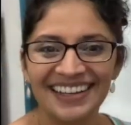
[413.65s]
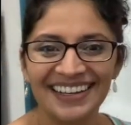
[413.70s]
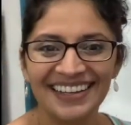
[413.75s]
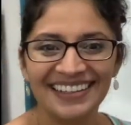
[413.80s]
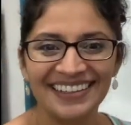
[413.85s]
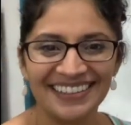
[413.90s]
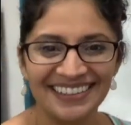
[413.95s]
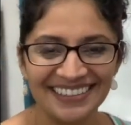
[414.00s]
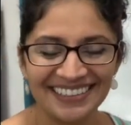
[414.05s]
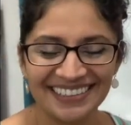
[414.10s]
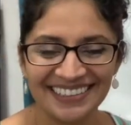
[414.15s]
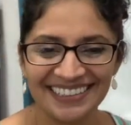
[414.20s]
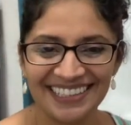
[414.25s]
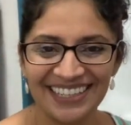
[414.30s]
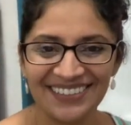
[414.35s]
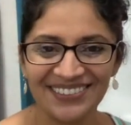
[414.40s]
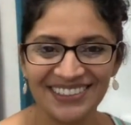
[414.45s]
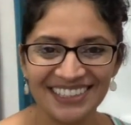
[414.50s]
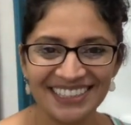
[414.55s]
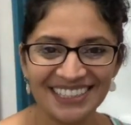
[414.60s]
There's
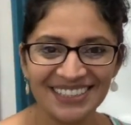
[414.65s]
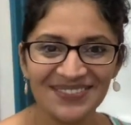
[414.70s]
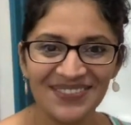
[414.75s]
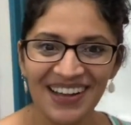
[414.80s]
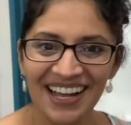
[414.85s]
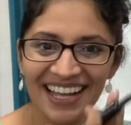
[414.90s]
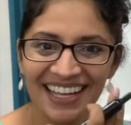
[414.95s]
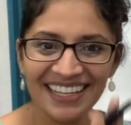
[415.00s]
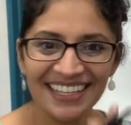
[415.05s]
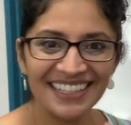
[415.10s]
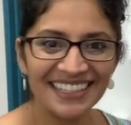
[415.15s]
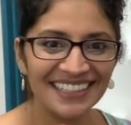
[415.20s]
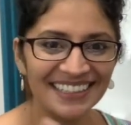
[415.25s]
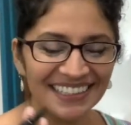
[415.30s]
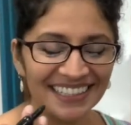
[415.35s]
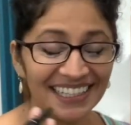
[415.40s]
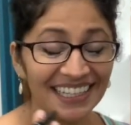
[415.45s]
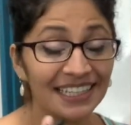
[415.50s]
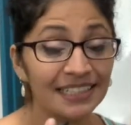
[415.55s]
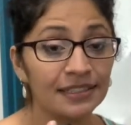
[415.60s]
David's smile. He
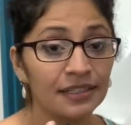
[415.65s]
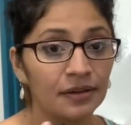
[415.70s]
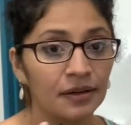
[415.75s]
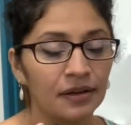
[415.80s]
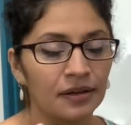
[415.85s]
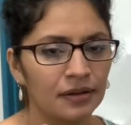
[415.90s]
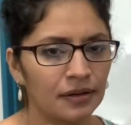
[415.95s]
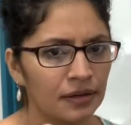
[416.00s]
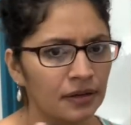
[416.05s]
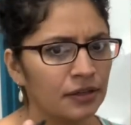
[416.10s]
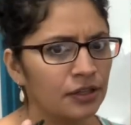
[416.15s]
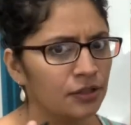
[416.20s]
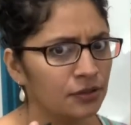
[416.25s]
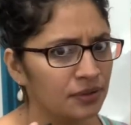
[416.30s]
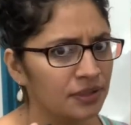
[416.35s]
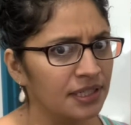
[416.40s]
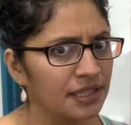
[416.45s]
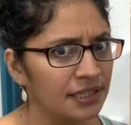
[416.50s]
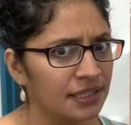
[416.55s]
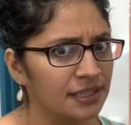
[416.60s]
has a
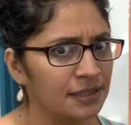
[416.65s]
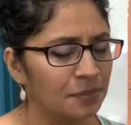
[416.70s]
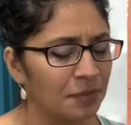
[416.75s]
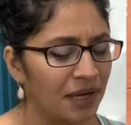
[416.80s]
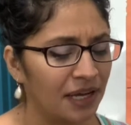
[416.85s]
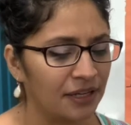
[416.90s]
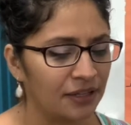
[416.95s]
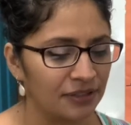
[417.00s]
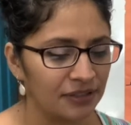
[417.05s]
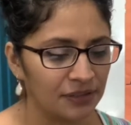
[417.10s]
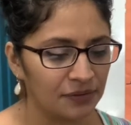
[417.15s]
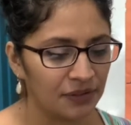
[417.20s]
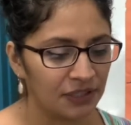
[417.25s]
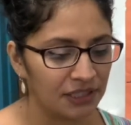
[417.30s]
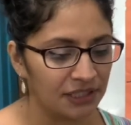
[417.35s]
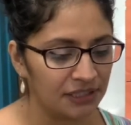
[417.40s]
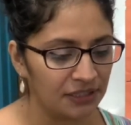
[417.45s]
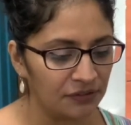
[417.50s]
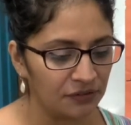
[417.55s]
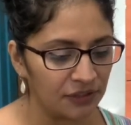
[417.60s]
unique smile. It's very
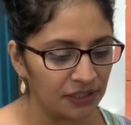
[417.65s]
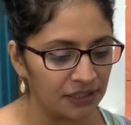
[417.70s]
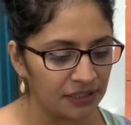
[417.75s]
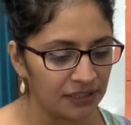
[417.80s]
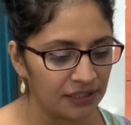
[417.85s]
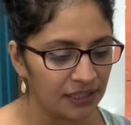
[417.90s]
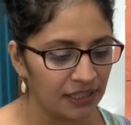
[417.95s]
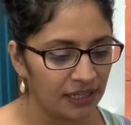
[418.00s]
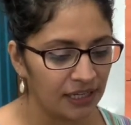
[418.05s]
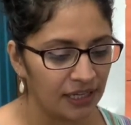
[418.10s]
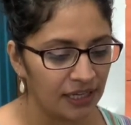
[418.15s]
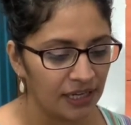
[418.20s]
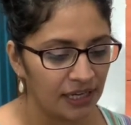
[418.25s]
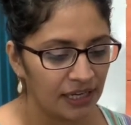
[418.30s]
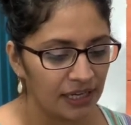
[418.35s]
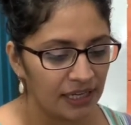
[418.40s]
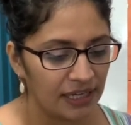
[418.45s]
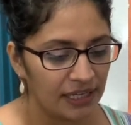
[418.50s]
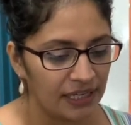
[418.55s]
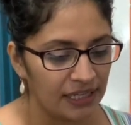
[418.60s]
different.
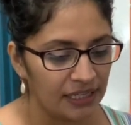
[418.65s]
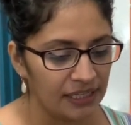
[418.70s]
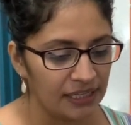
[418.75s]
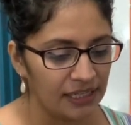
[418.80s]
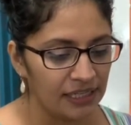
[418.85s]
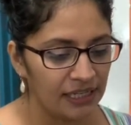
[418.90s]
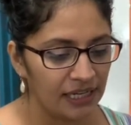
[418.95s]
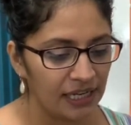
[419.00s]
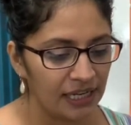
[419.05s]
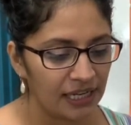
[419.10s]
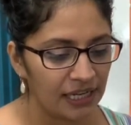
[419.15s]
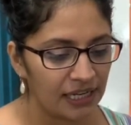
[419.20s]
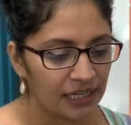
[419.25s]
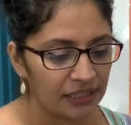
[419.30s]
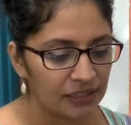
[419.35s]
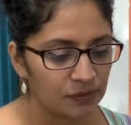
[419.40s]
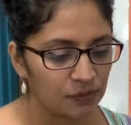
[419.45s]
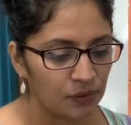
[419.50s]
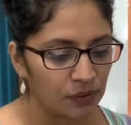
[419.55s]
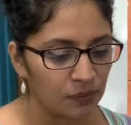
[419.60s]
Next,
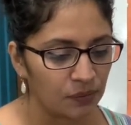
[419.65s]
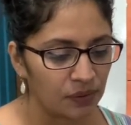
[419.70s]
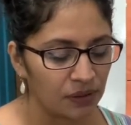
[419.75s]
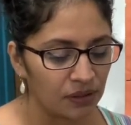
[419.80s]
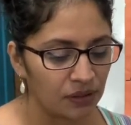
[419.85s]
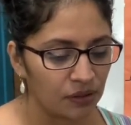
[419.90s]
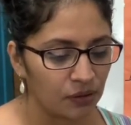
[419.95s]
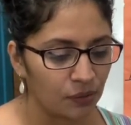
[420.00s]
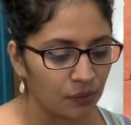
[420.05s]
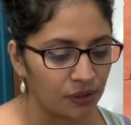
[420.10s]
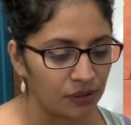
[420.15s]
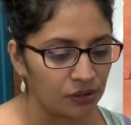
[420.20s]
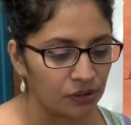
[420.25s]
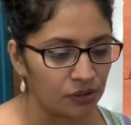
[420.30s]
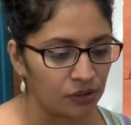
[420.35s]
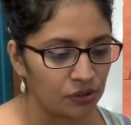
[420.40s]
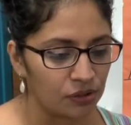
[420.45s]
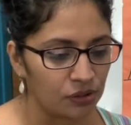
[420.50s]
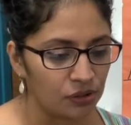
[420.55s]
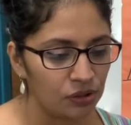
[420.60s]
what we are going to
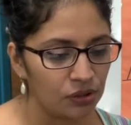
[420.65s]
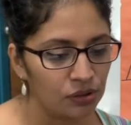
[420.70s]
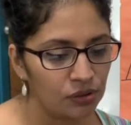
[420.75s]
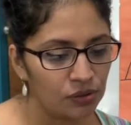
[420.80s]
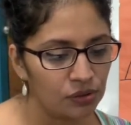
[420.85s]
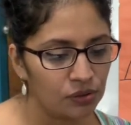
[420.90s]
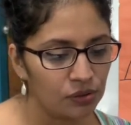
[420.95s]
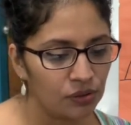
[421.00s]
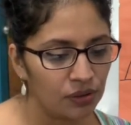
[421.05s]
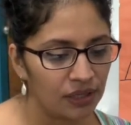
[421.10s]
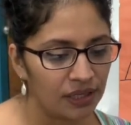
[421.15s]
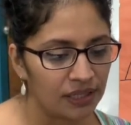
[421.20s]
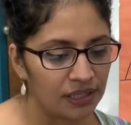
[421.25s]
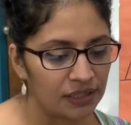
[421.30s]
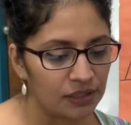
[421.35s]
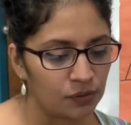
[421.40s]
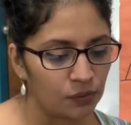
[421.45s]
do is